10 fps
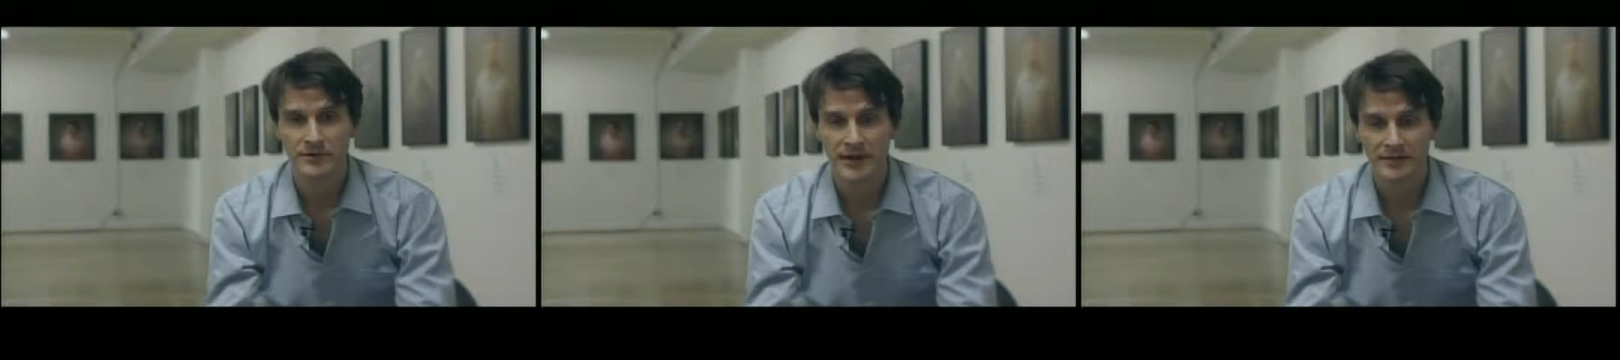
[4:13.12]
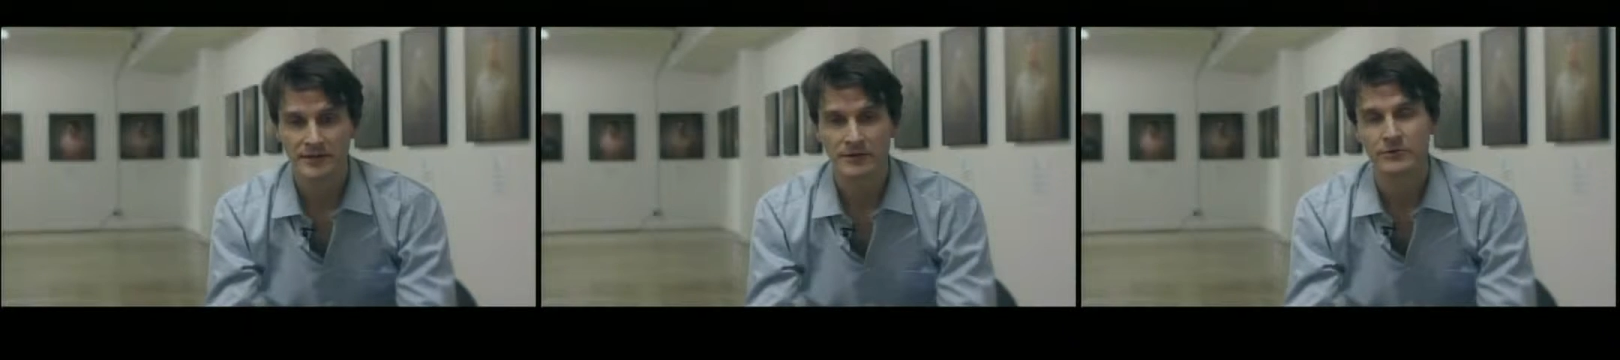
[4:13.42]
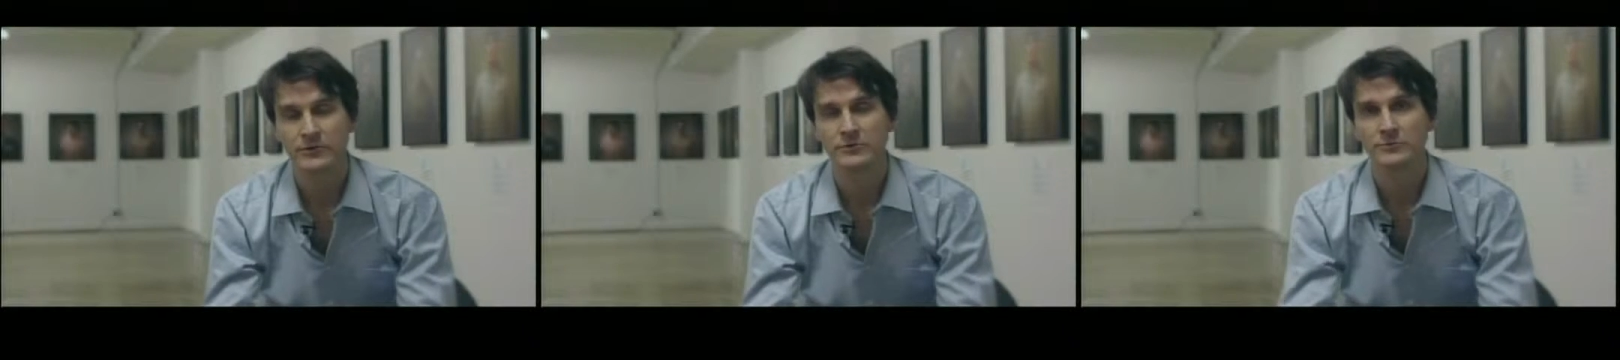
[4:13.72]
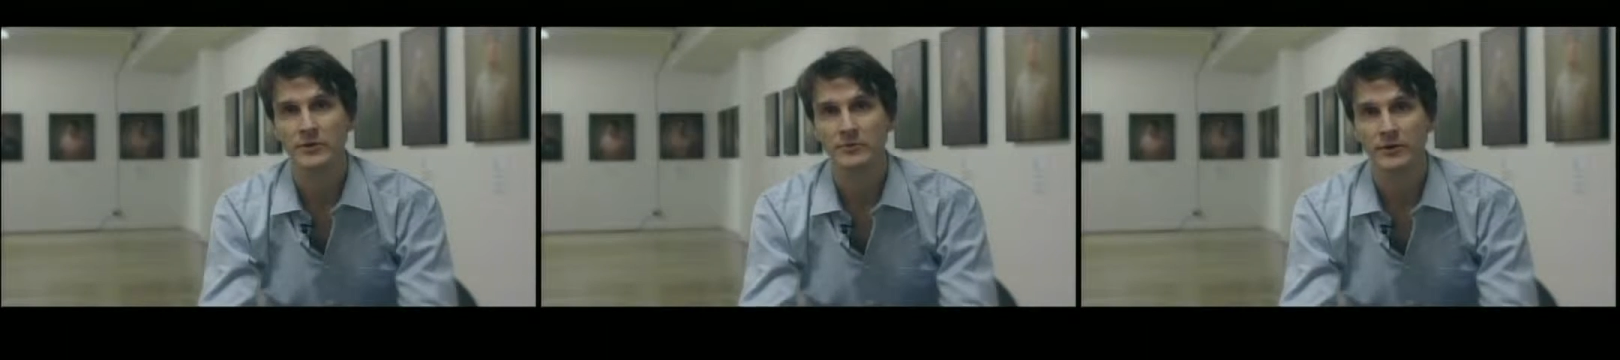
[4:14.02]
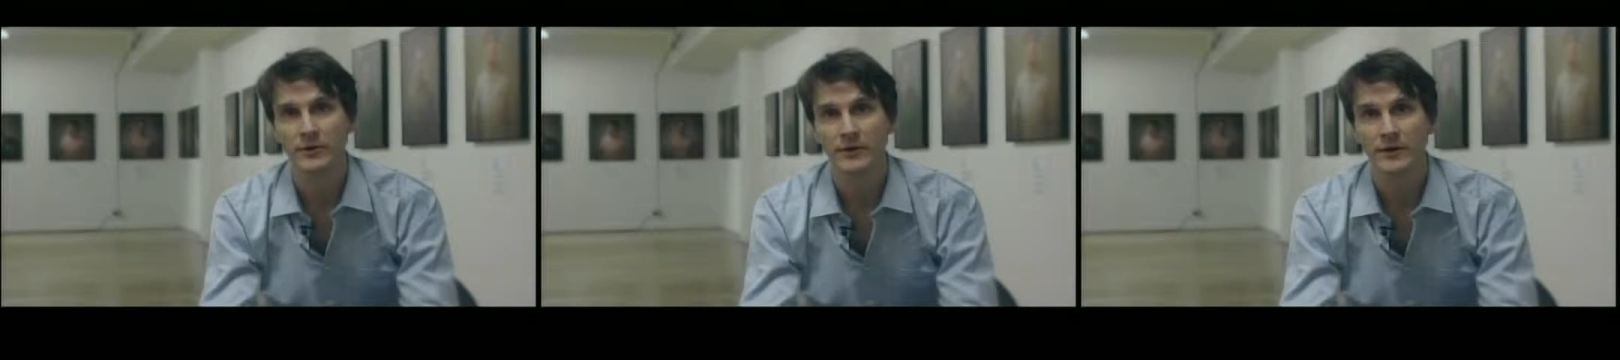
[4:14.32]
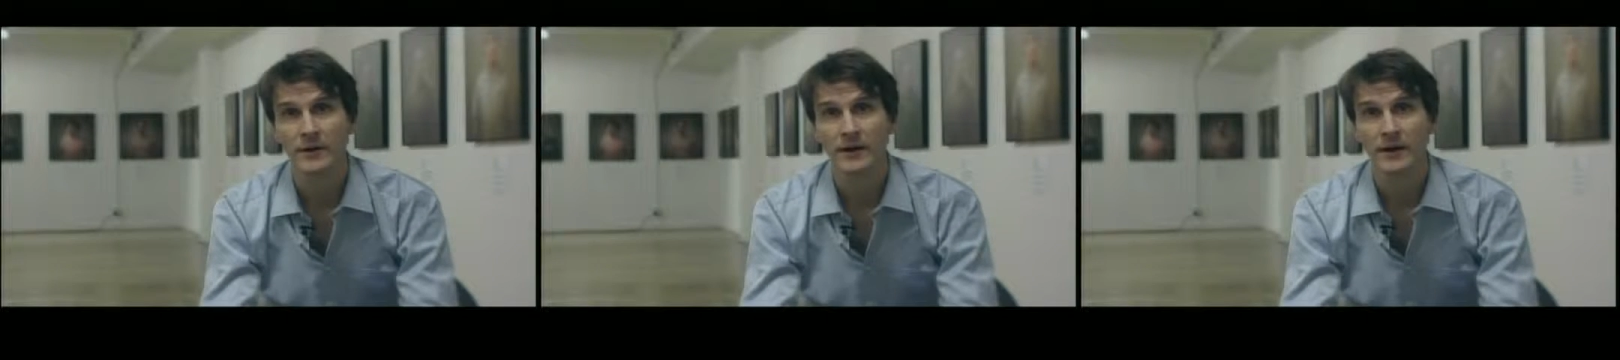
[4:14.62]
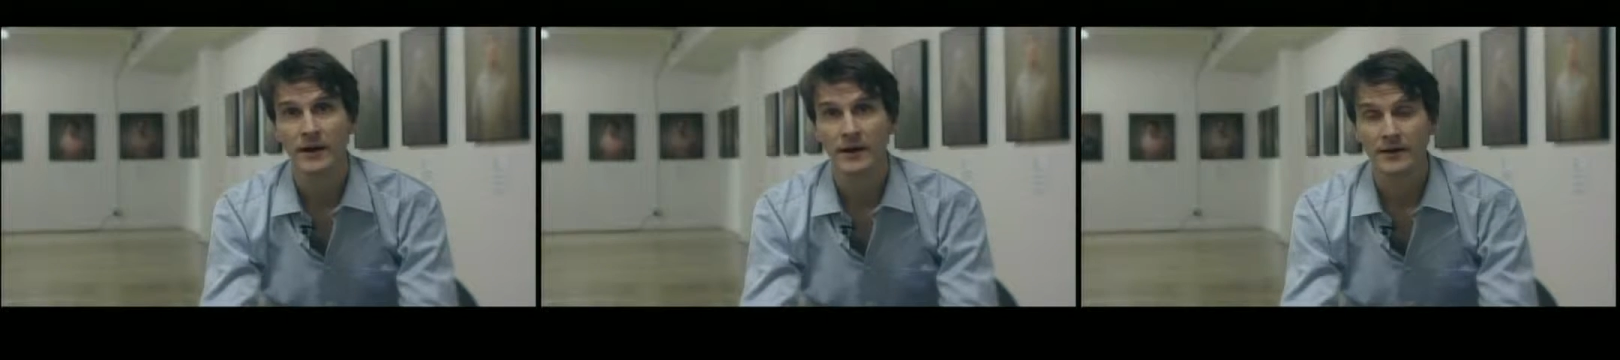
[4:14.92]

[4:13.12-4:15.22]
that's how I chose people. I,